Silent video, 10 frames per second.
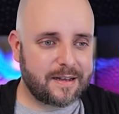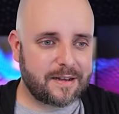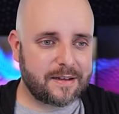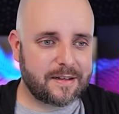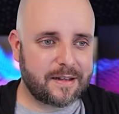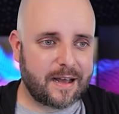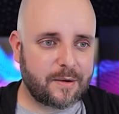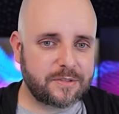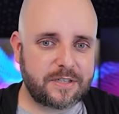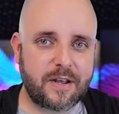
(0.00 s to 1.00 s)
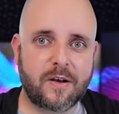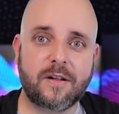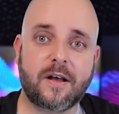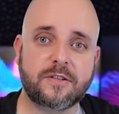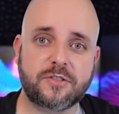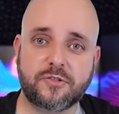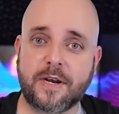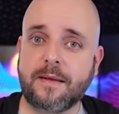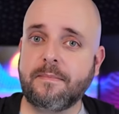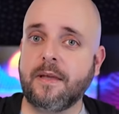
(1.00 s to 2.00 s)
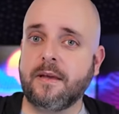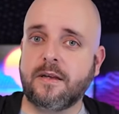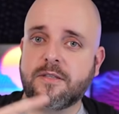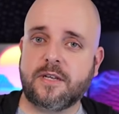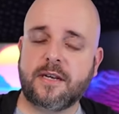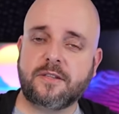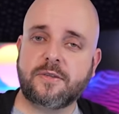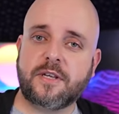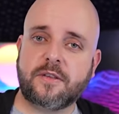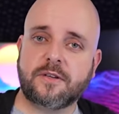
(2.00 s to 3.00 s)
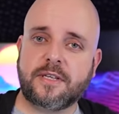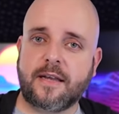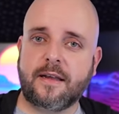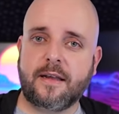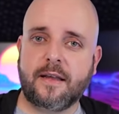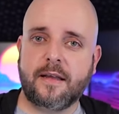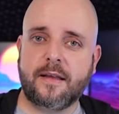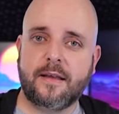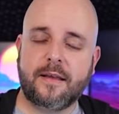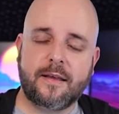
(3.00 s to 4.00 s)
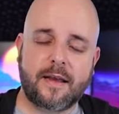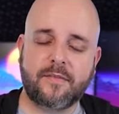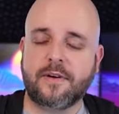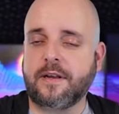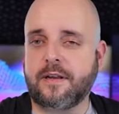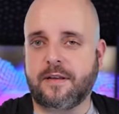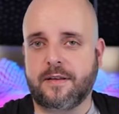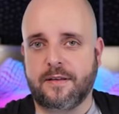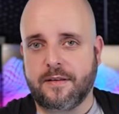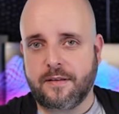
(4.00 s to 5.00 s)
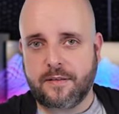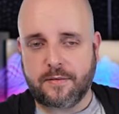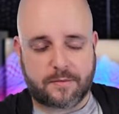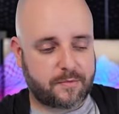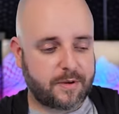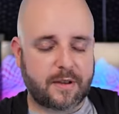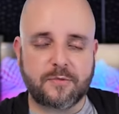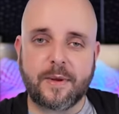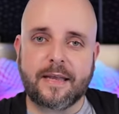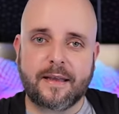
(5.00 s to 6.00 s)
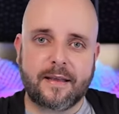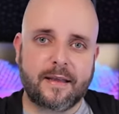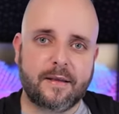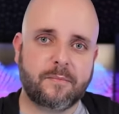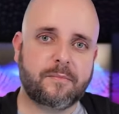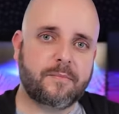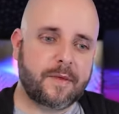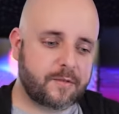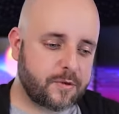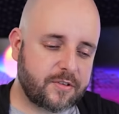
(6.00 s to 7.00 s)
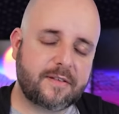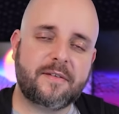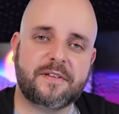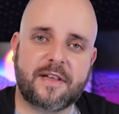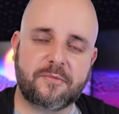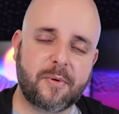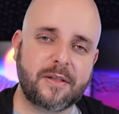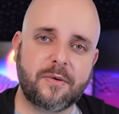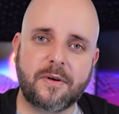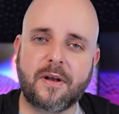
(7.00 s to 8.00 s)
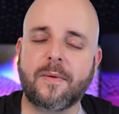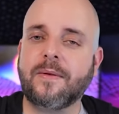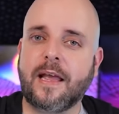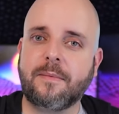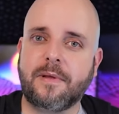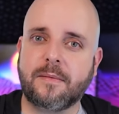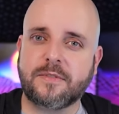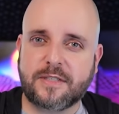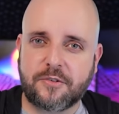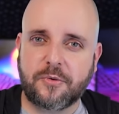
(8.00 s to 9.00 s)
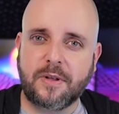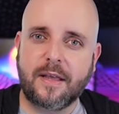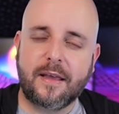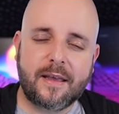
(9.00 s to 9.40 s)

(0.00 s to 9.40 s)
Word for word: Uh, I will see y'all on stream Sunday, Tuesday, Thursday, every uh, three times a week. Twitch.tv slash Braethorn around 8 p.m. Central.